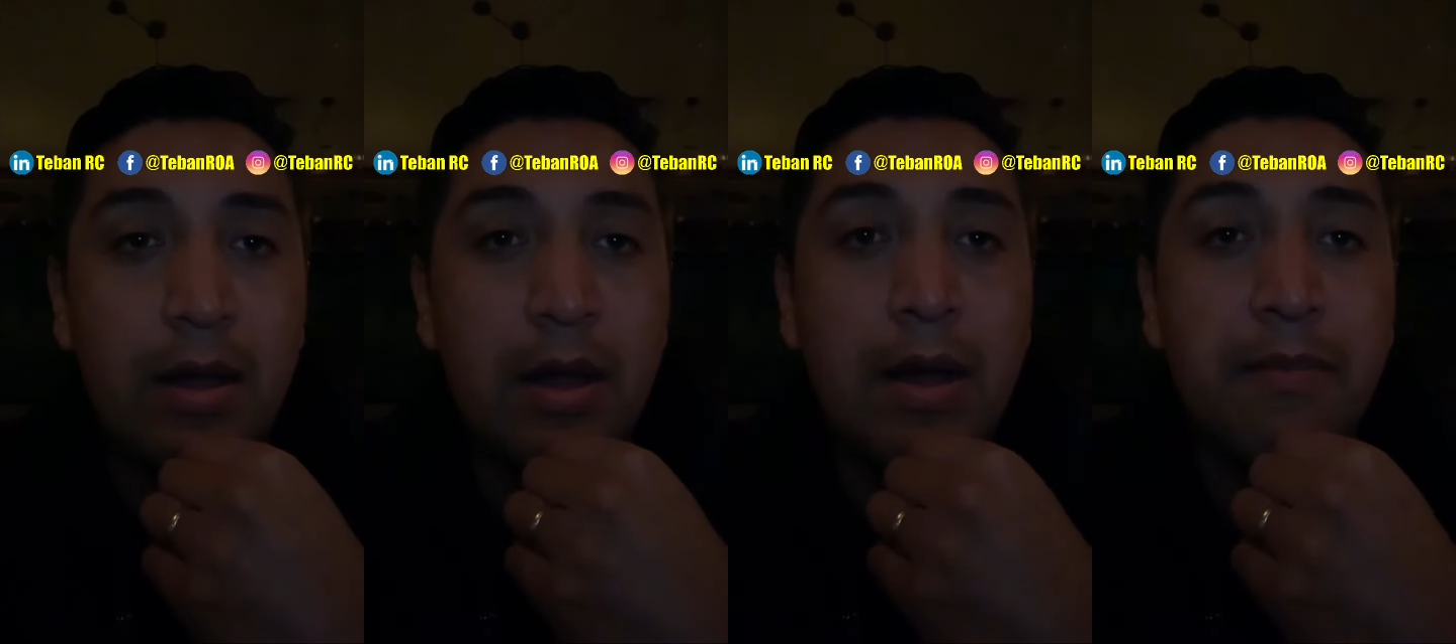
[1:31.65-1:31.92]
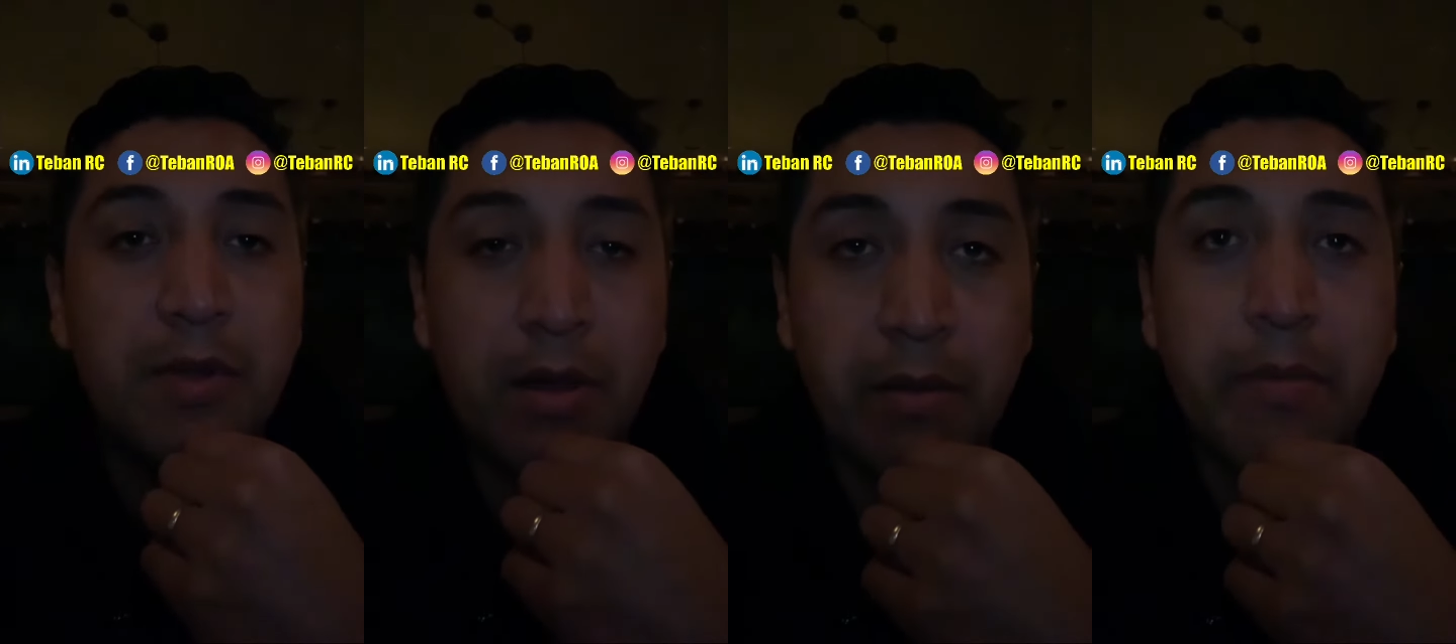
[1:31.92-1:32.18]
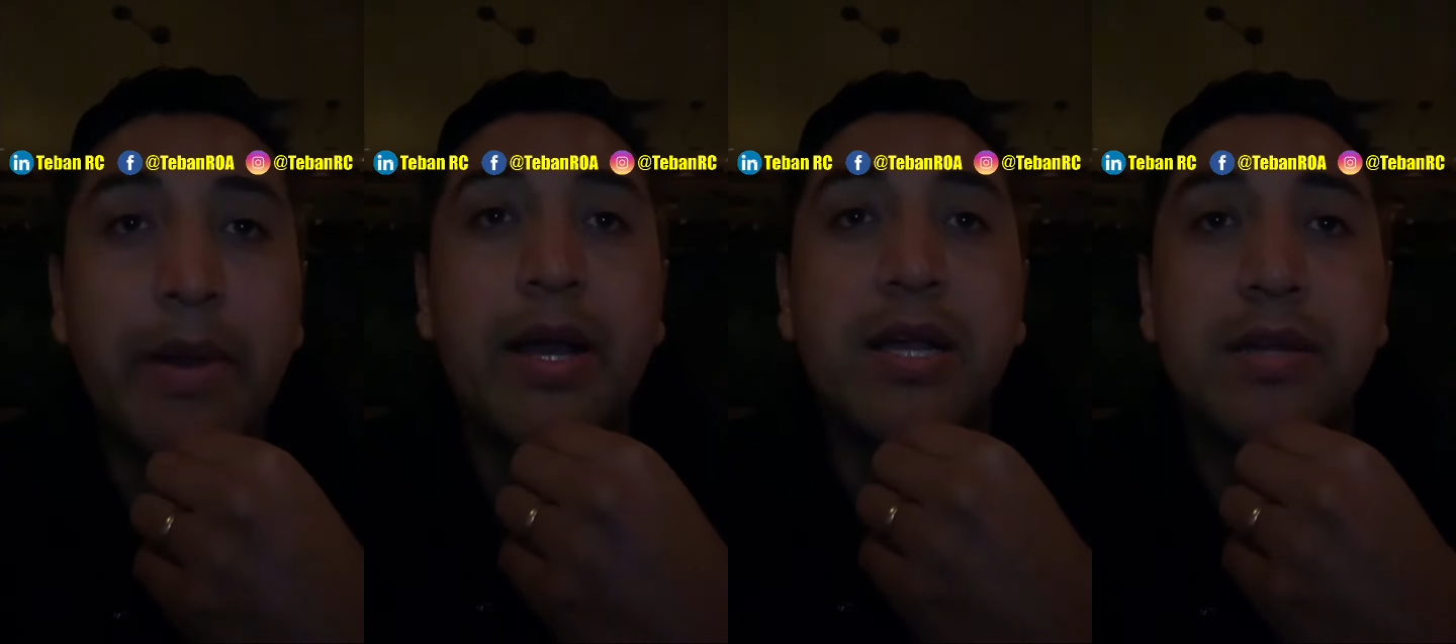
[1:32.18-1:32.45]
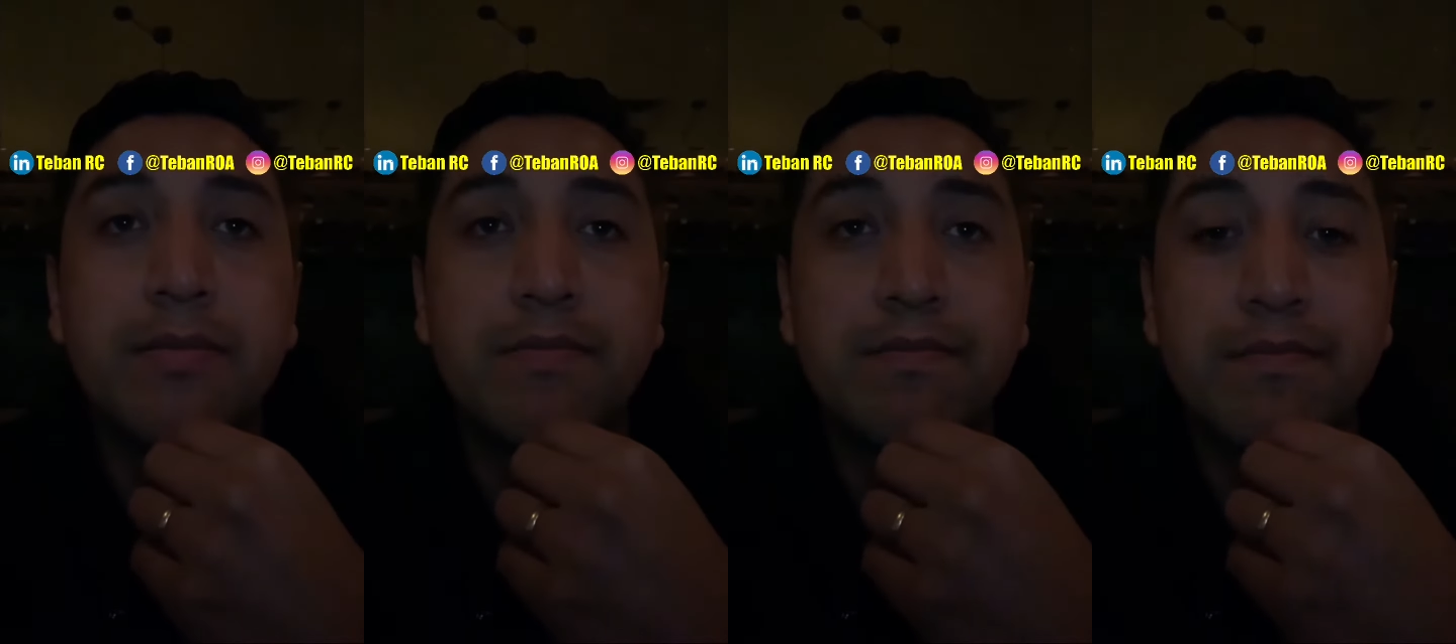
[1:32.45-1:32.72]
I'm coming back.
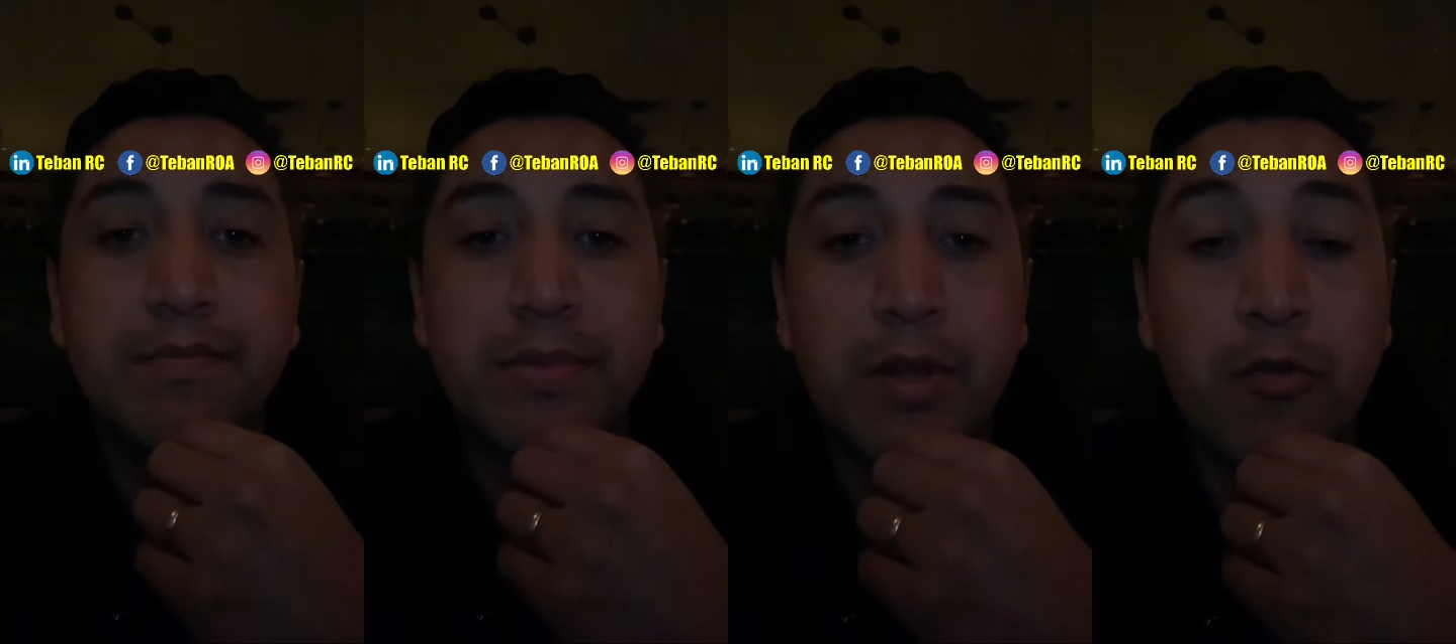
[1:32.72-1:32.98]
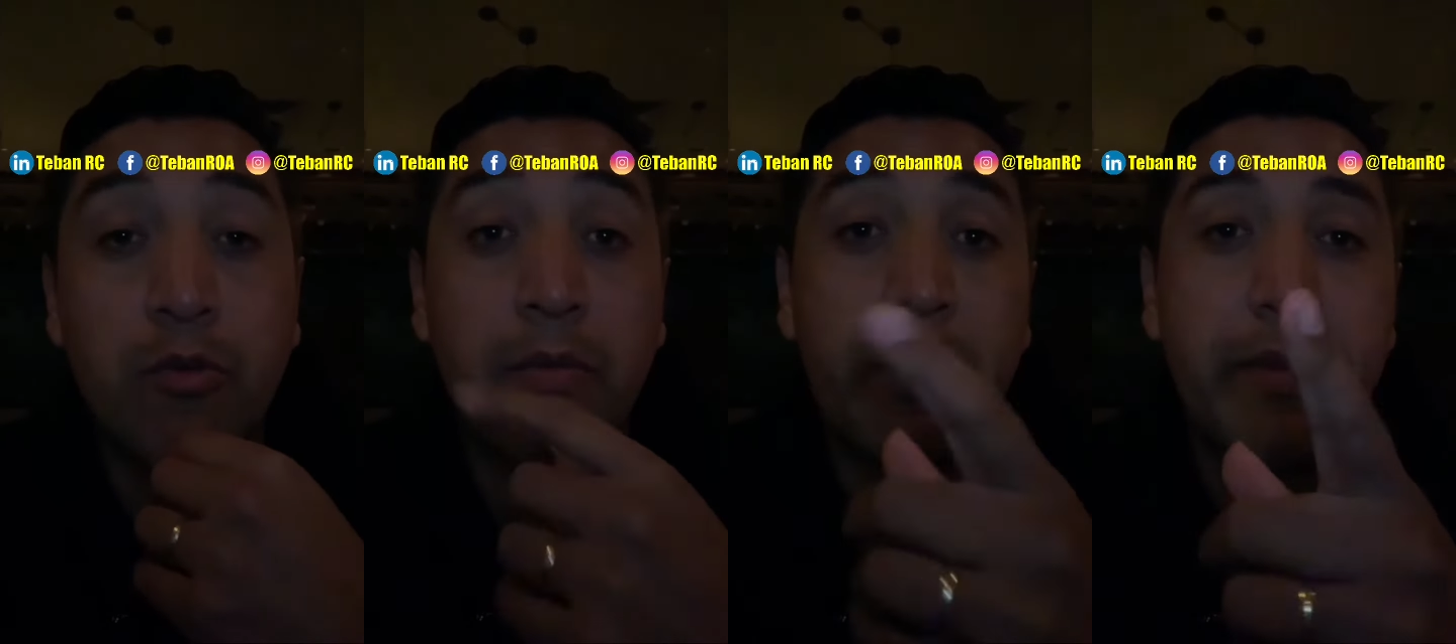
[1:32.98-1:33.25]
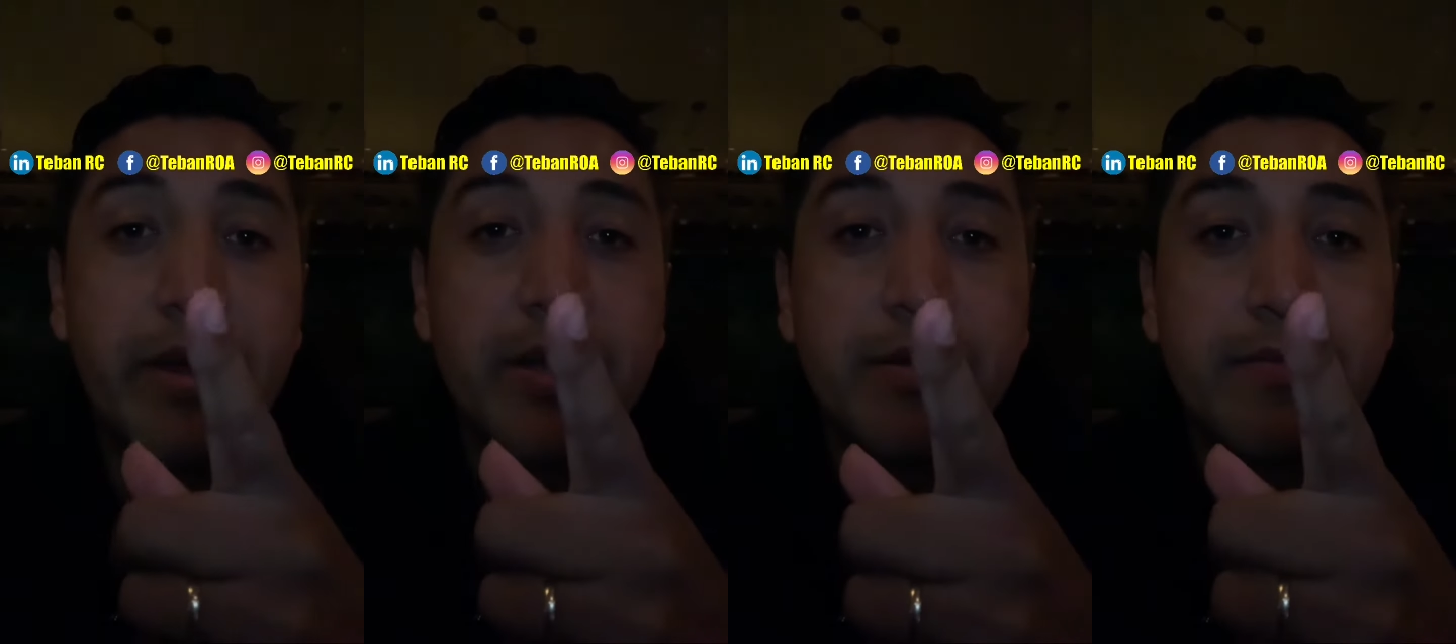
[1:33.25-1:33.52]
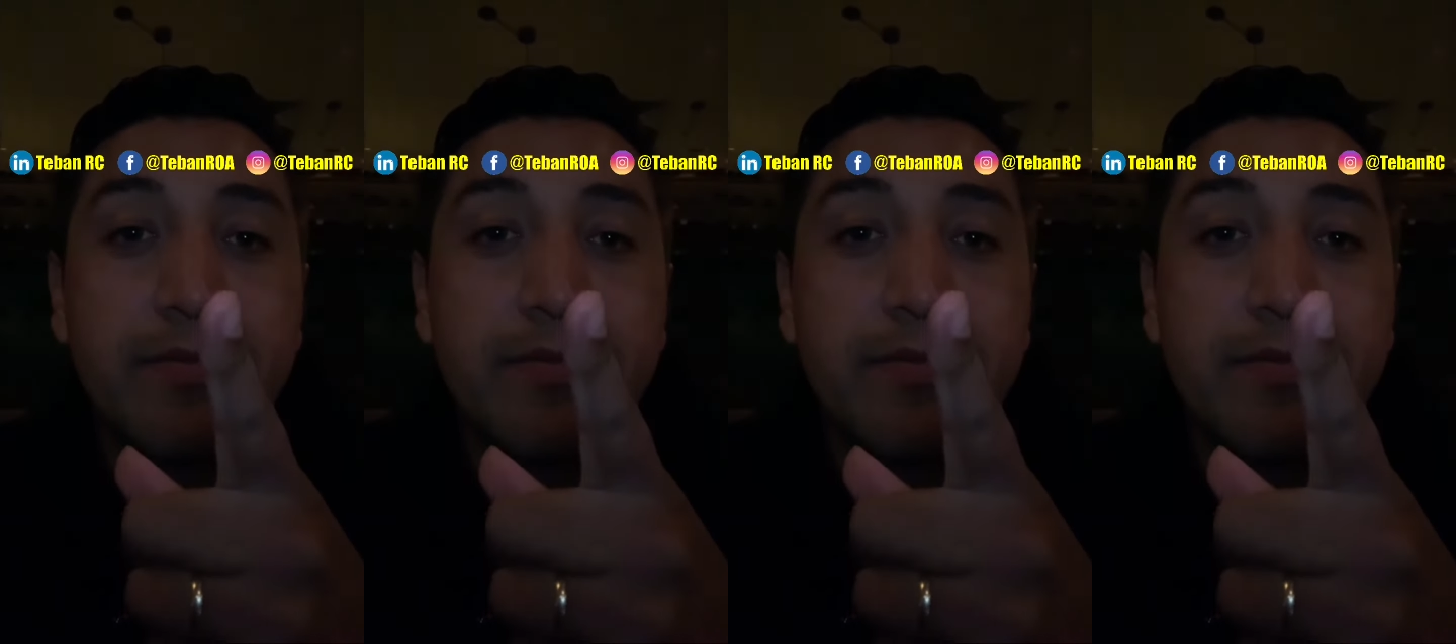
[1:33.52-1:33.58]
So remember,